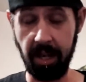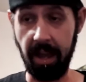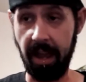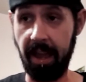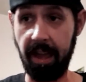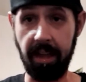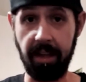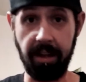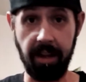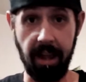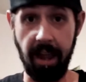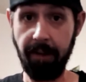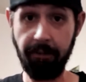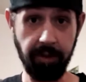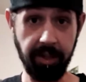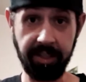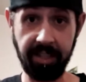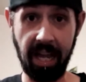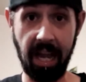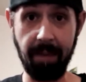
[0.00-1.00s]
and
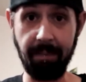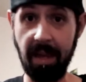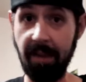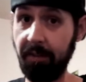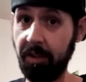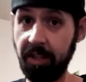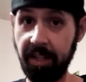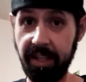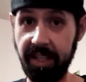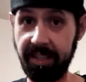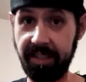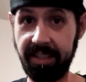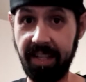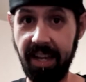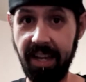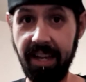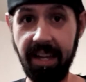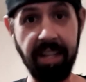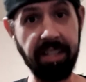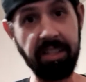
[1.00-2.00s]
every time, even to this
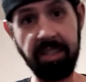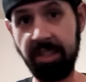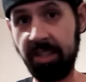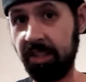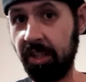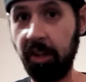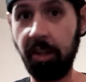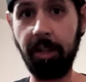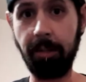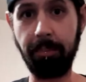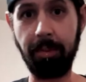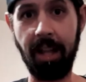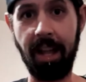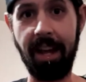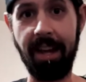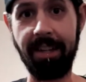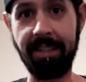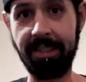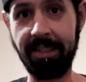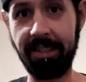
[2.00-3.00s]
day, it's still a
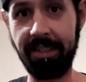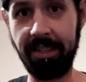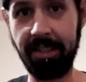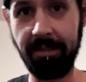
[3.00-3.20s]
blast.